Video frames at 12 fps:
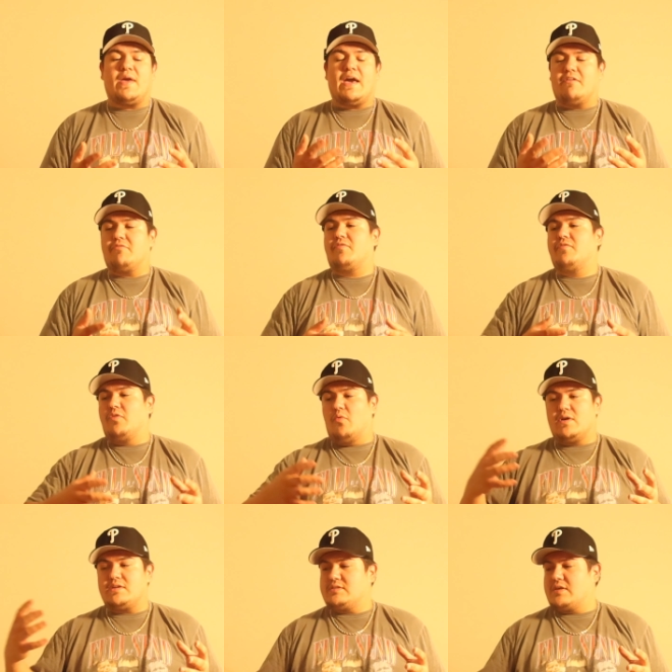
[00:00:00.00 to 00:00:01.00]
We have the
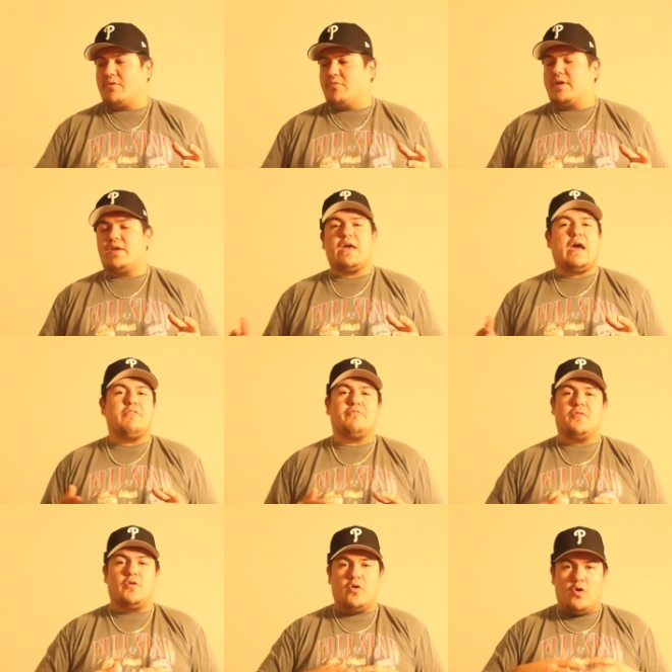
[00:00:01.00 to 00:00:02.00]
ones that we have
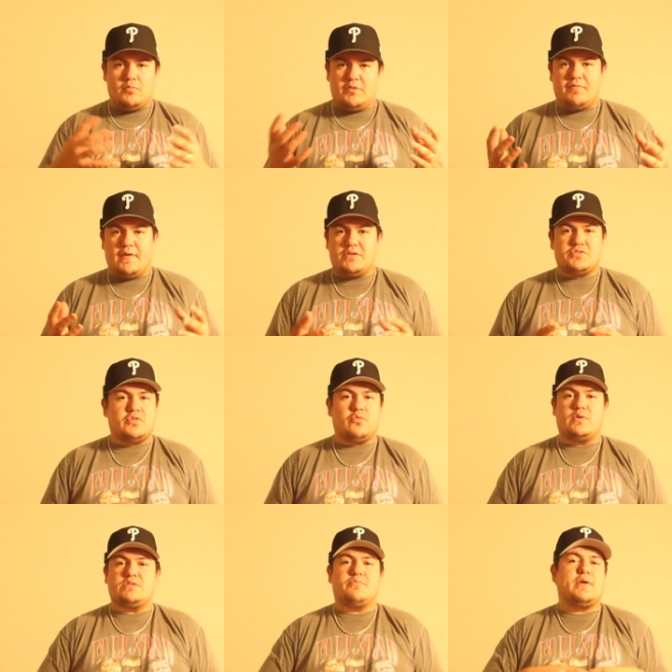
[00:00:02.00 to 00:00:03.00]
for home defense, or the
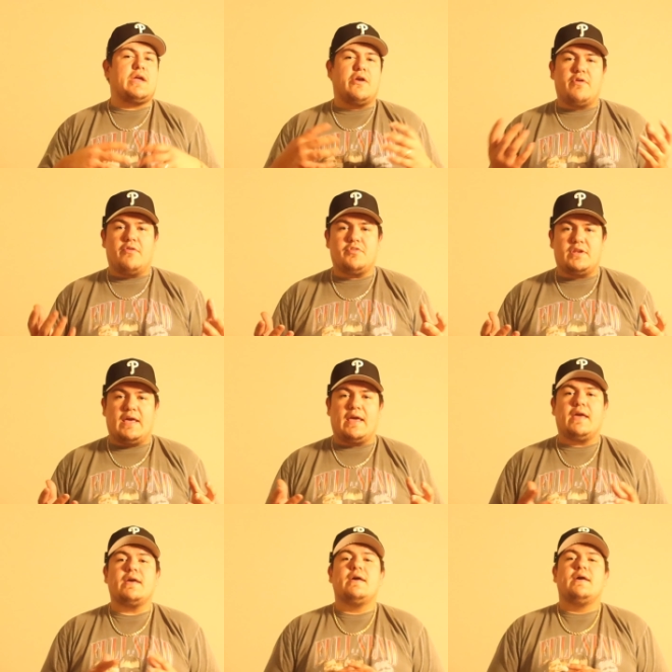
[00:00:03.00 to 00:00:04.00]
ones that we carry every
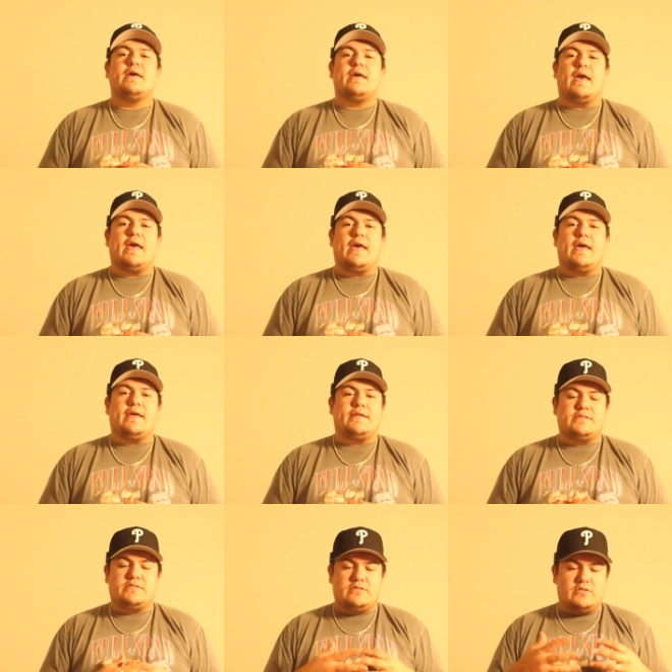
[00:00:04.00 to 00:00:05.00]
day,
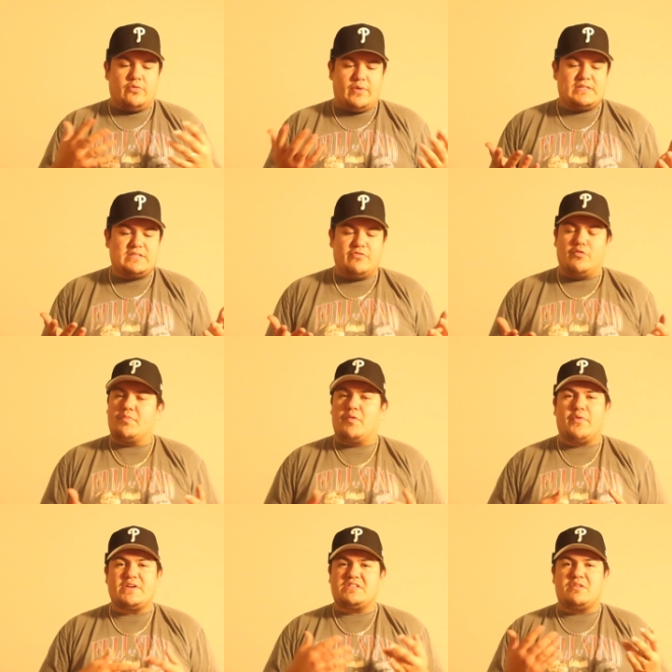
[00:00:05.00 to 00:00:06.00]
and the rest of
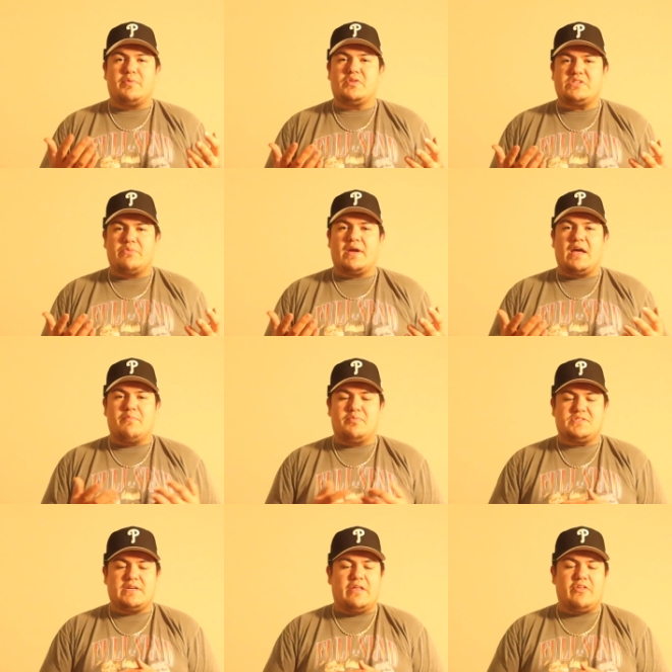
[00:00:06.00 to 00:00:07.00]
the builds that we kind of
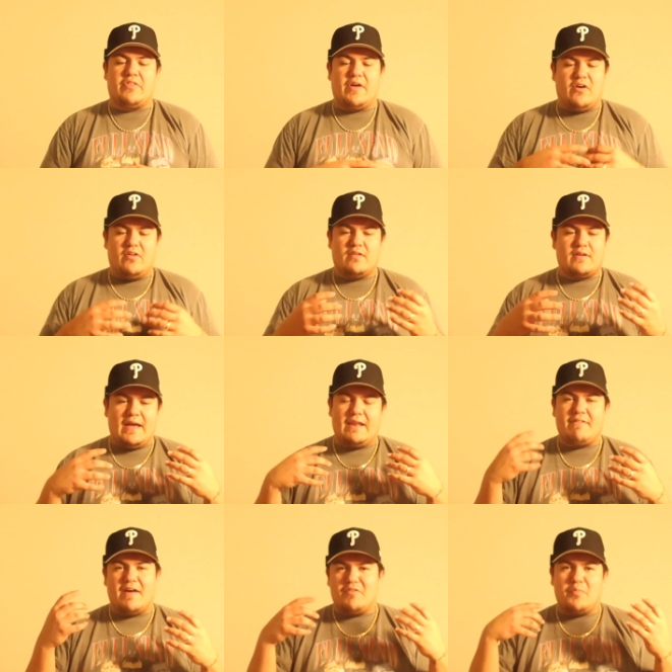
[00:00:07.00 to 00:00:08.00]
put together, they all kind
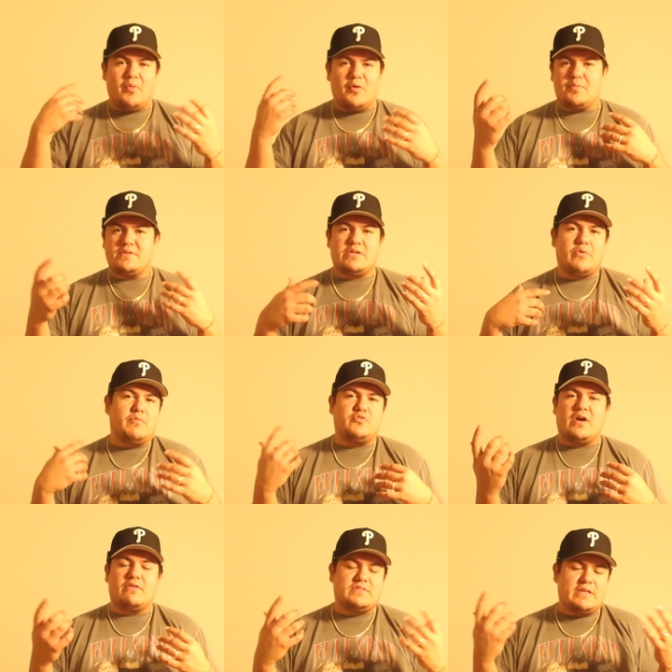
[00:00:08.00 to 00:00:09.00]
of have a purpose that we
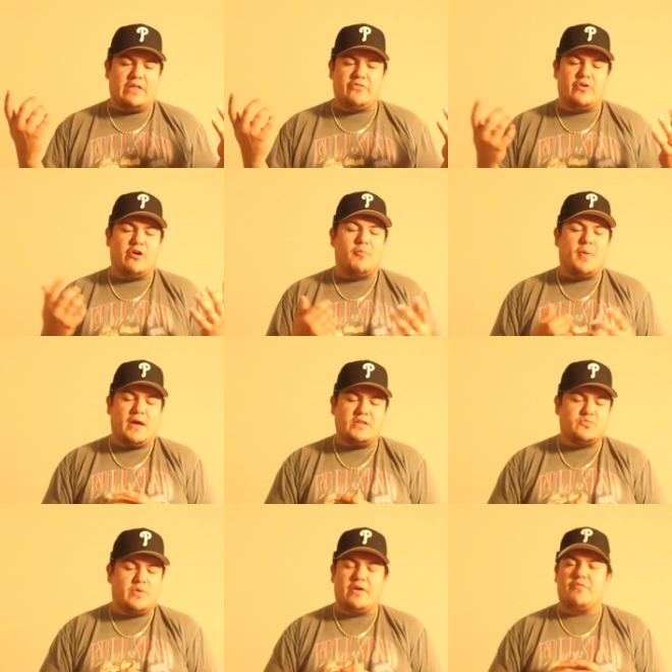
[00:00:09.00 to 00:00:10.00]
drive together in our
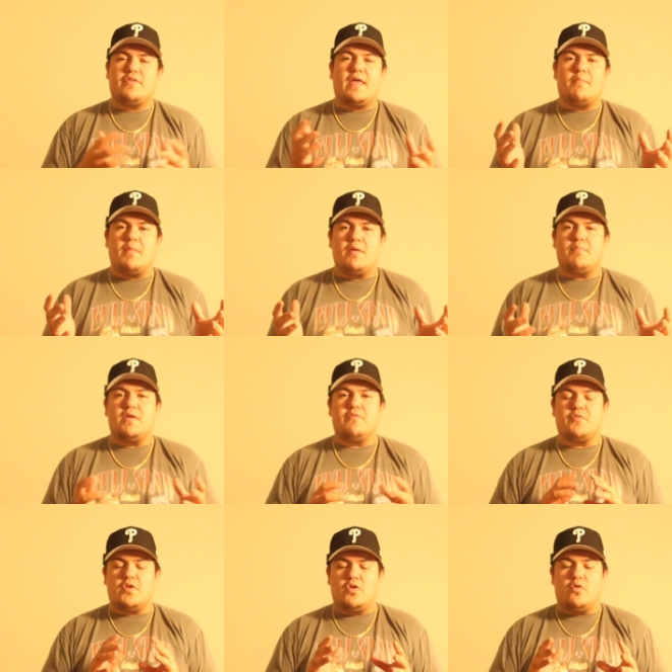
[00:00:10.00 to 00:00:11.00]
minds, whatever that may be
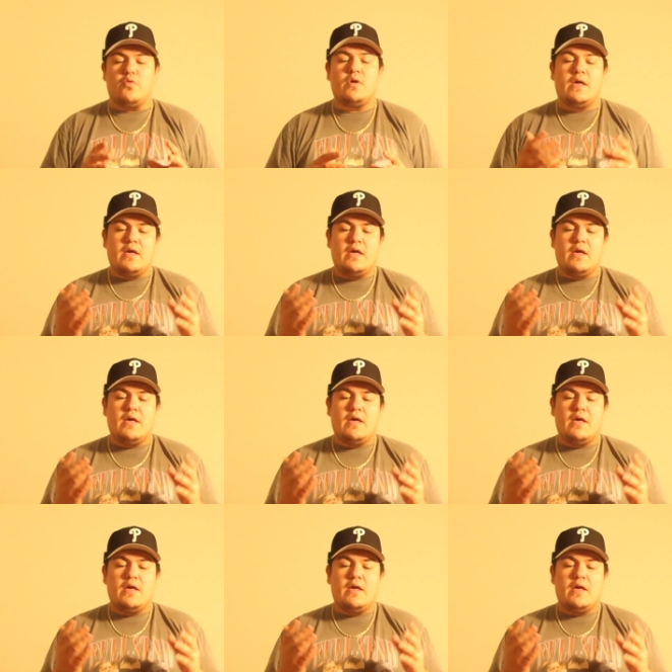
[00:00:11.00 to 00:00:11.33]
for you.